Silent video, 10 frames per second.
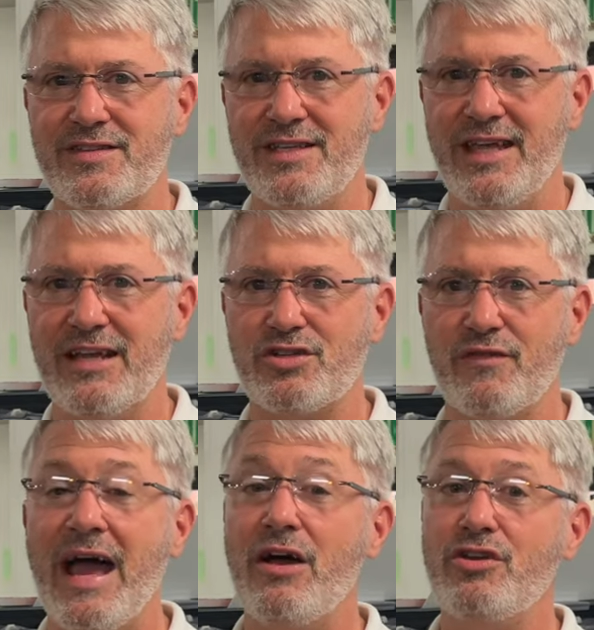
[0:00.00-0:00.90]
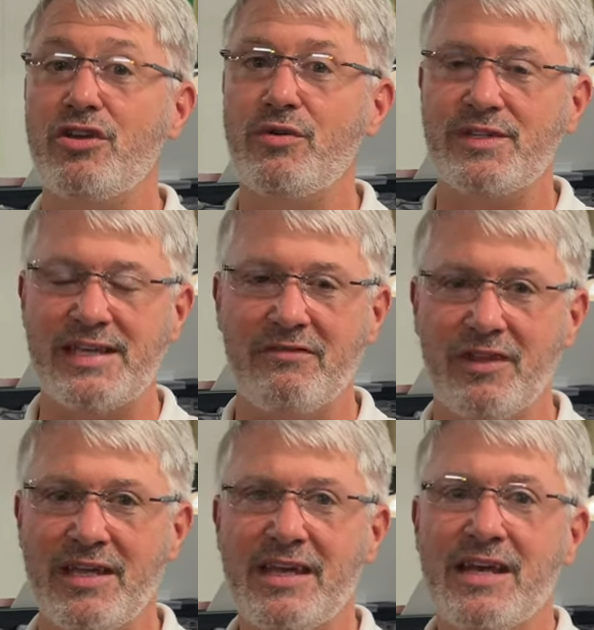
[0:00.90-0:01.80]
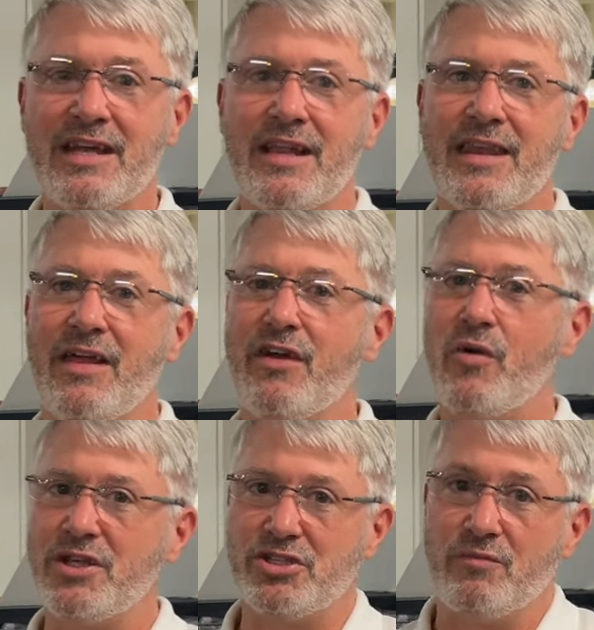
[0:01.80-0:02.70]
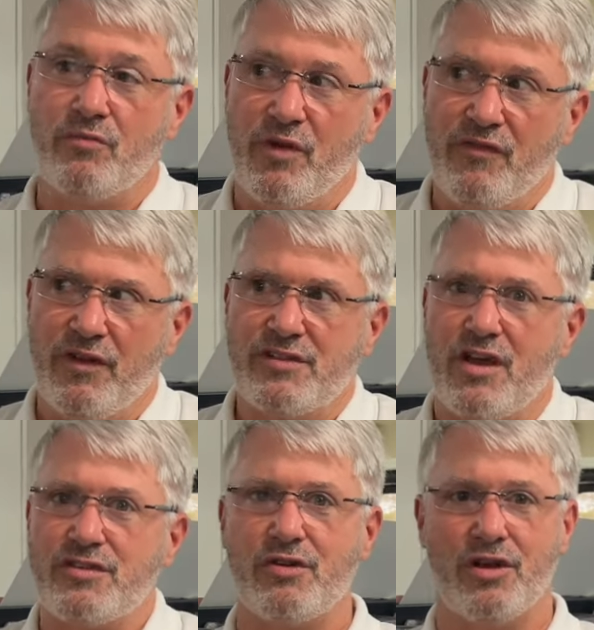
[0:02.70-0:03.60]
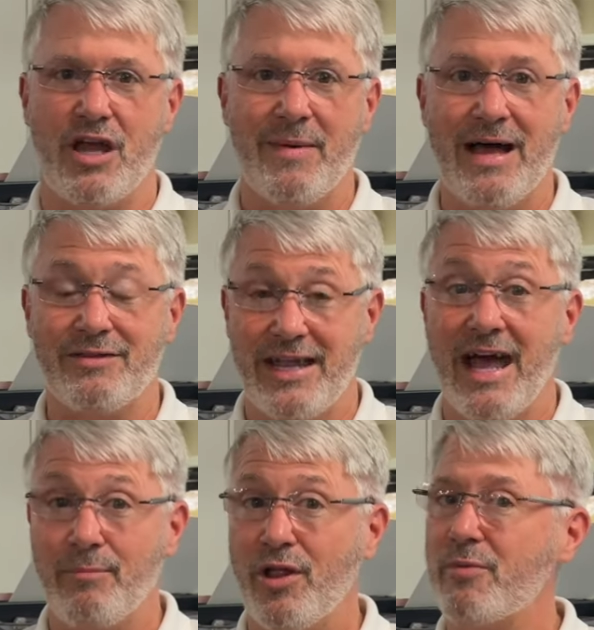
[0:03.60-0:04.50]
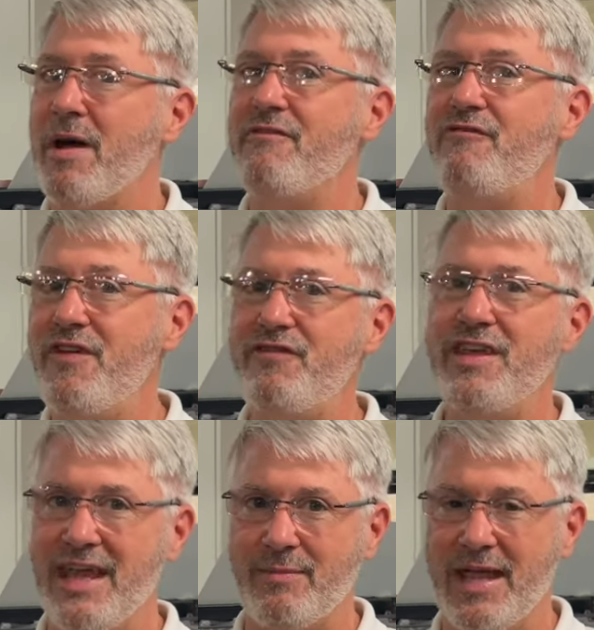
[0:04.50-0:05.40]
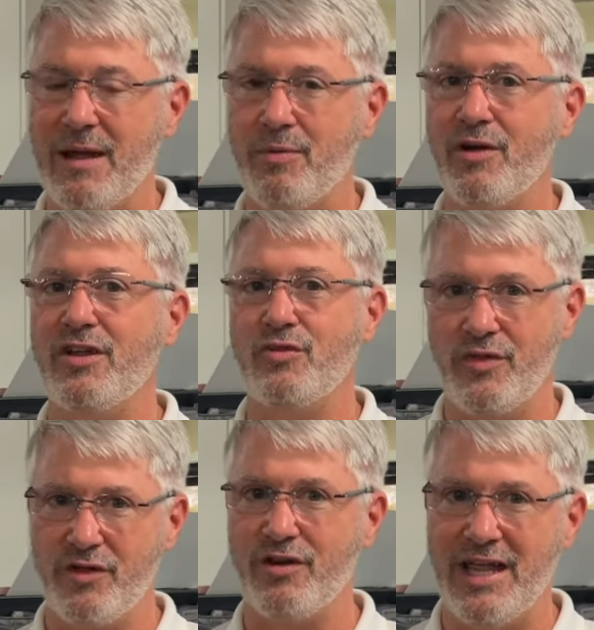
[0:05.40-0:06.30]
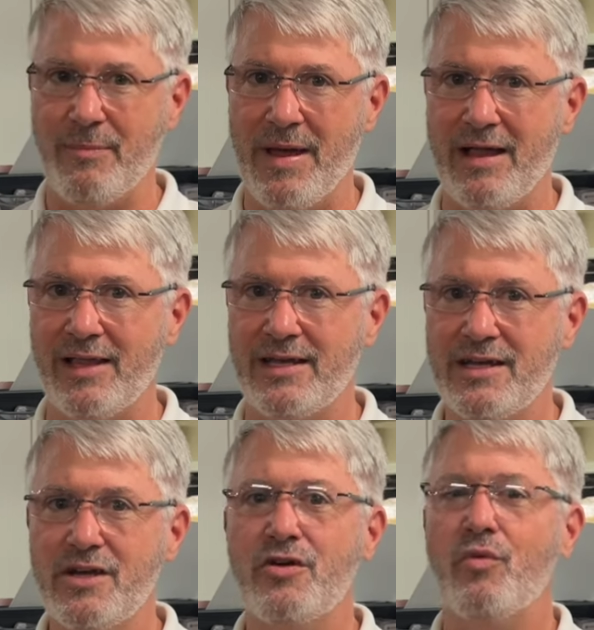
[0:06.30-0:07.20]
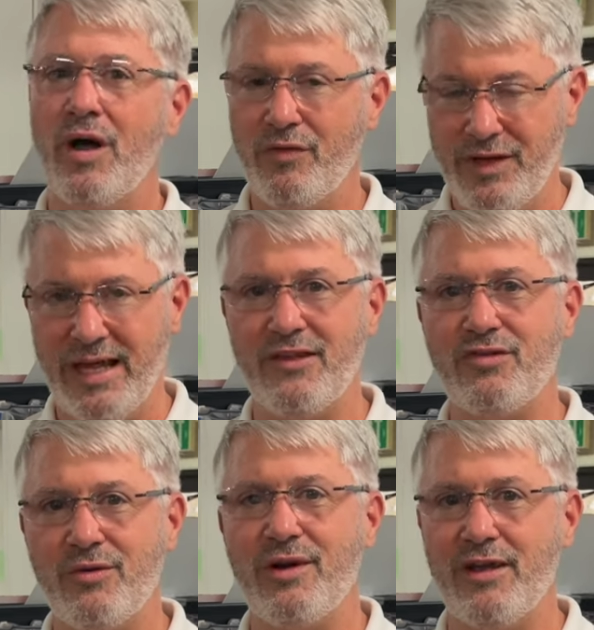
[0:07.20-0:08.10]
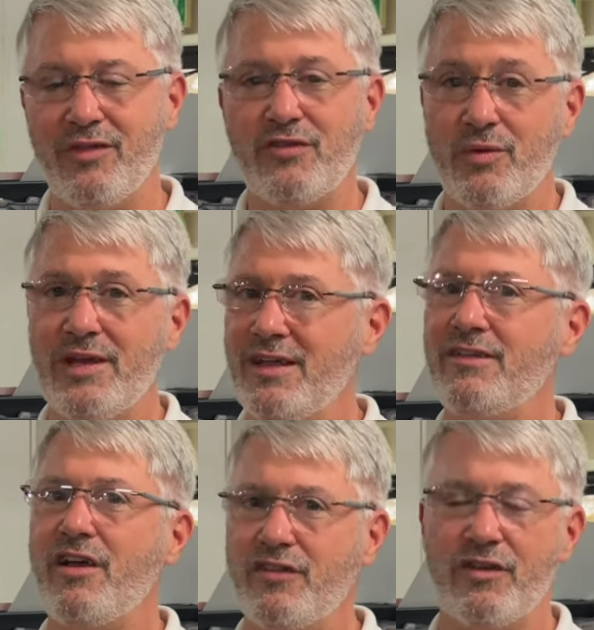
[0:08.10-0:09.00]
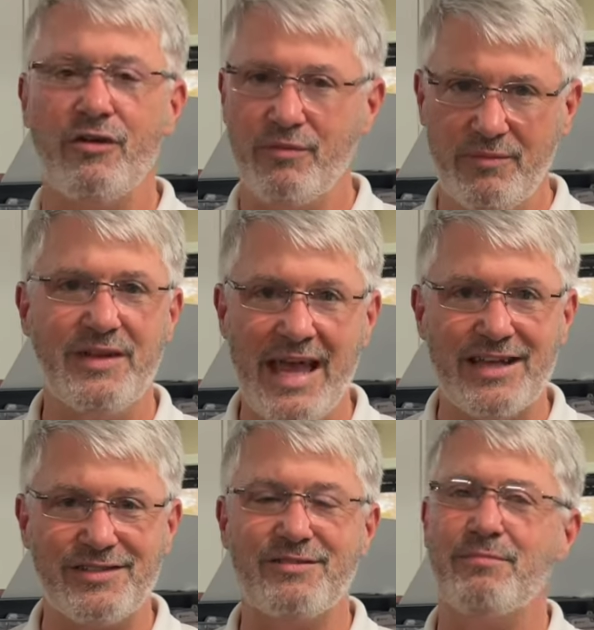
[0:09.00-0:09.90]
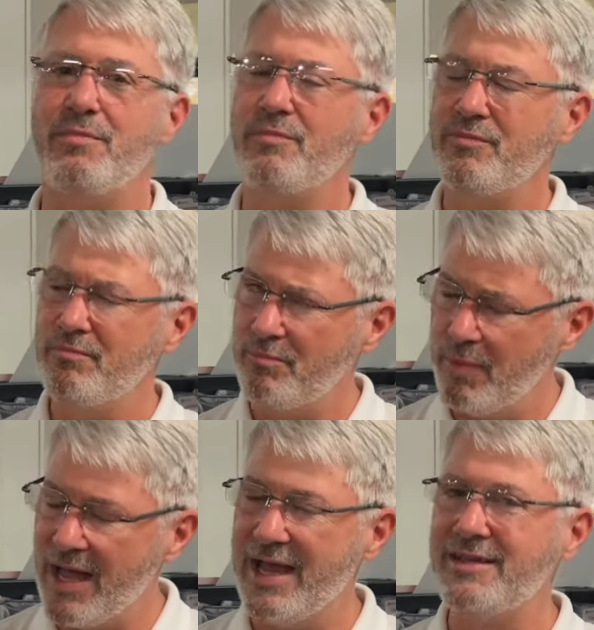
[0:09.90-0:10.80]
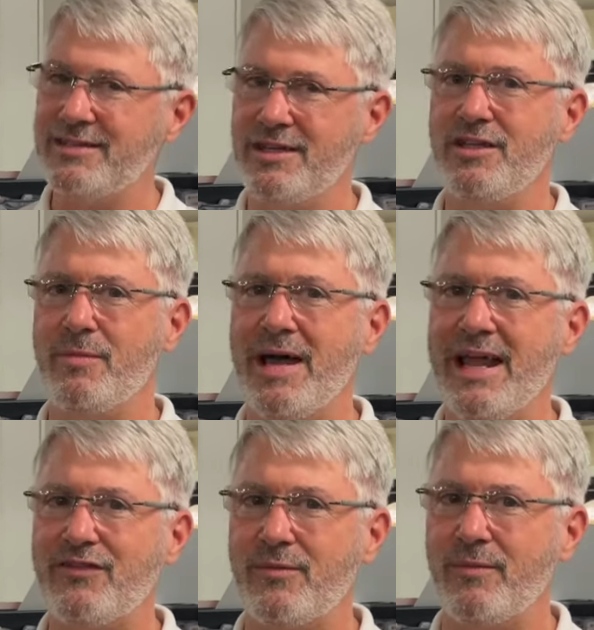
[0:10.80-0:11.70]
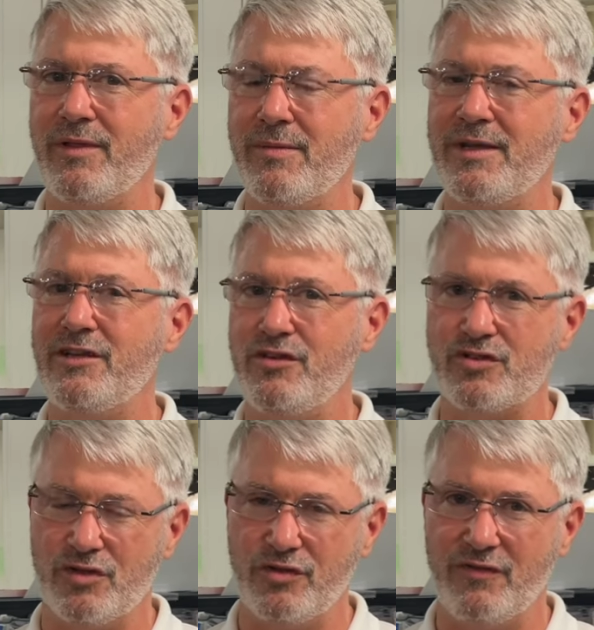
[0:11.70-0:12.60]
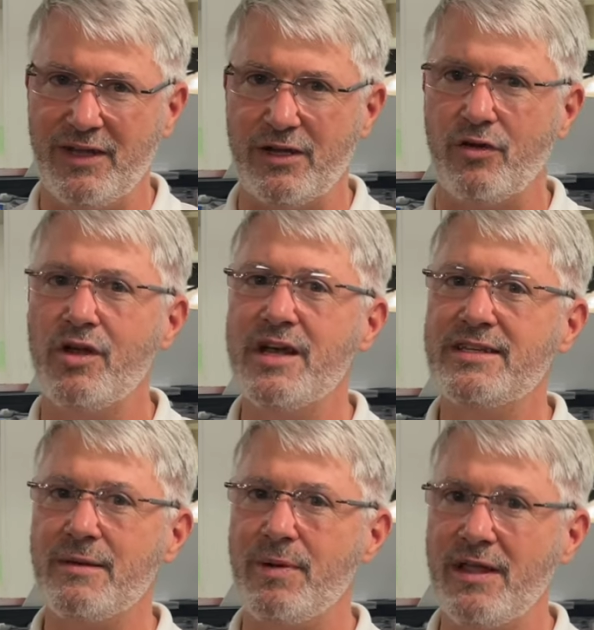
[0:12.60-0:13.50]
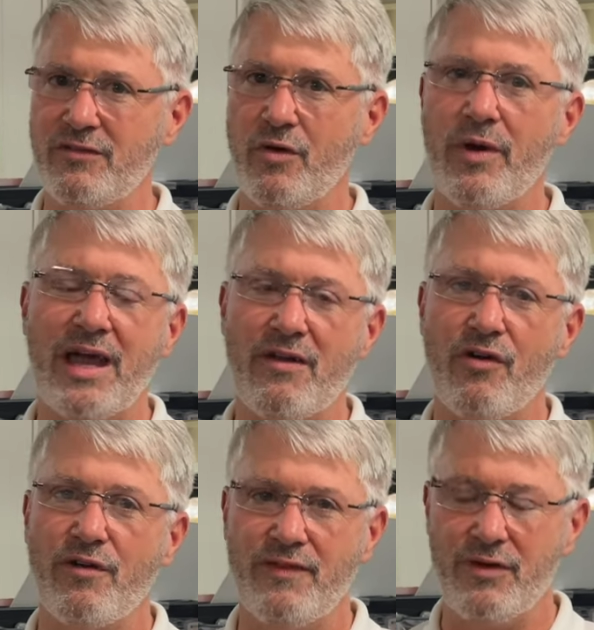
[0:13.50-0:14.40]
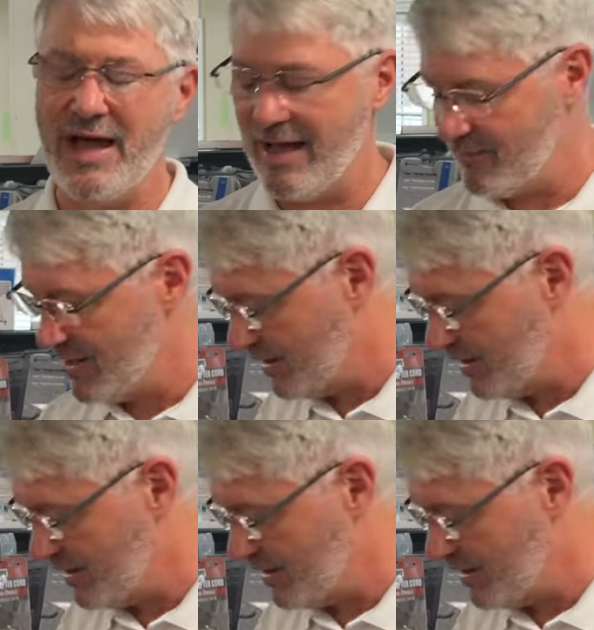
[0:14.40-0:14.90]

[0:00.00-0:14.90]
see the answer of how you can do it safely. Now the question we figured is also gonna come out, can I plug my 50 amp camper into a 30 amp outlet? Well, the answer on this one is also yes. But you might have some limited use on your vehicle. Depends on what kind of RV you have.